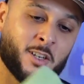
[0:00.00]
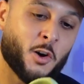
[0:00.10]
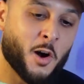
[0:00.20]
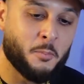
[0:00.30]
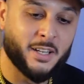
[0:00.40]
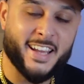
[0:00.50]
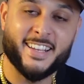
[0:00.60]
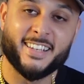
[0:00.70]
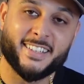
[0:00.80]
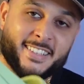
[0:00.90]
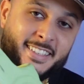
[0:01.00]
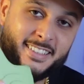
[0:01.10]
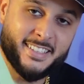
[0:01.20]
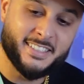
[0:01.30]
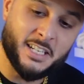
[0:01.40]
or a blatant
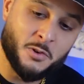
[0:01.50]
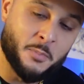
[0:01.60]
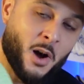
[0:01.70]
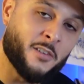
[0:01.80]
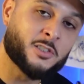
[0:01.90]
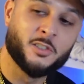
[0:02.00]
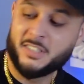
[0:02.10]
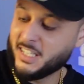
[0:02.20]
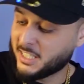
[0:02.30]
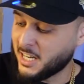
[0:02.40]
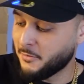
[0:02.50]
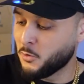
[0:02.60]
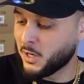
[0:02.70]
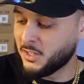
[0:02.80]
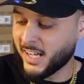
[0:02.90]
Yeezy ripoff. Salute to each and
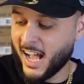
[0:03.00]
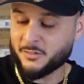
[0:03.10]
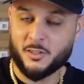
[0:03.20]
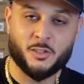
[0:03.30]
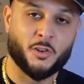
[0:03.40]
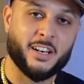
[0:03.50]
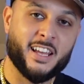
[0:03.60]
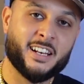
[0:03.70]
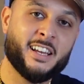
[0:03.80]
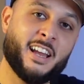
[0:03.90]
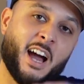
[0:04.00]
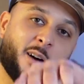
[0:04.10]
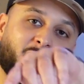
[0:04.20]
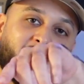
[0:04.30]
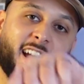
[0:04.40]
every one of you guys for tuning in.
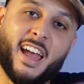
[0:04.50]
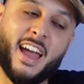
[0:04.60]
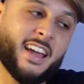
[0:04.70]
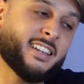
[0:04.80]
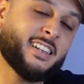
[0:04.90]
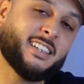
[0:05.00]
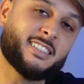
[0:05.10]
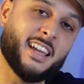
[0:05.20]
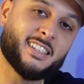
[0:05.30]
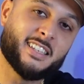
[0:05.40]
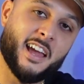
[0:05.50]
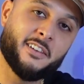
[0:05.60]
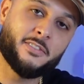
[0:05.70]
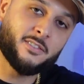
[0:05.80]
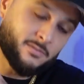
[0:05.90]
I'm JA. Stay
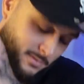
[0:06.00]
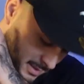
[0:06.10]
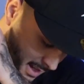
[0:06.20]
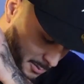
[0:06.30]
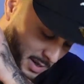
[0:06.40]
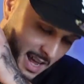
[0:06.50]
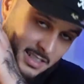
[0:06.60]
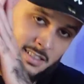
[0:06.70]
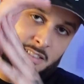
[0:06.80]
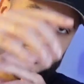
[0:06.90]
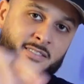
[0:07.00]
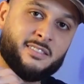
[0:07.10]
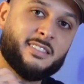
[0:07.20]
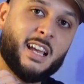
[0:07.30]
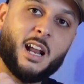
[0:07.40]
safe, stay blessed.
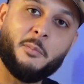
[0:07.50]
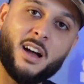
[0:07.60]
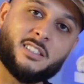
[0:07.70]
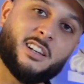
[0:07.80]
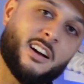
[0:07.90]
And I'm out,